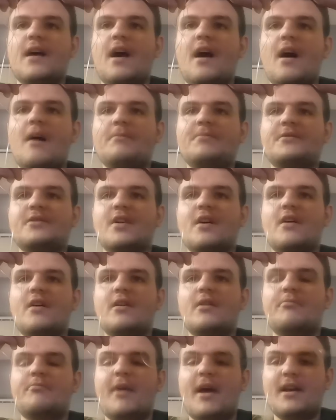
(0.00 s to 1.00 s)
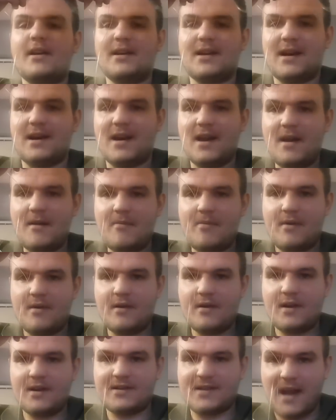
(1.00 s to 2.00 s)
that upturned bent clip
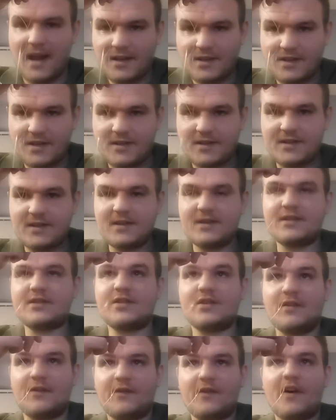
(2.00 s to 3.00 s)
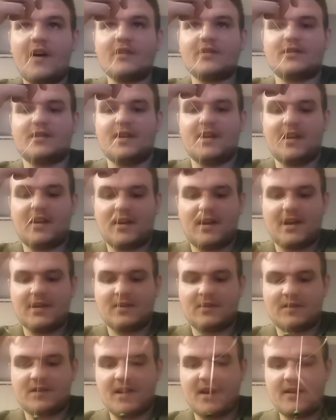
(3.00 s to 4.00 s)
attaches to the fast link,
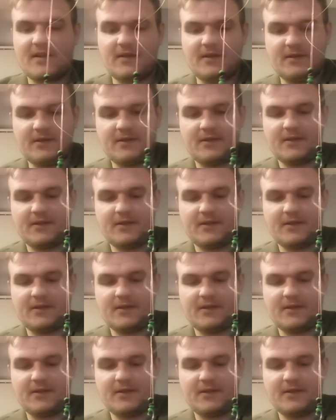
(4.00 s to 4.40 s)
as I said.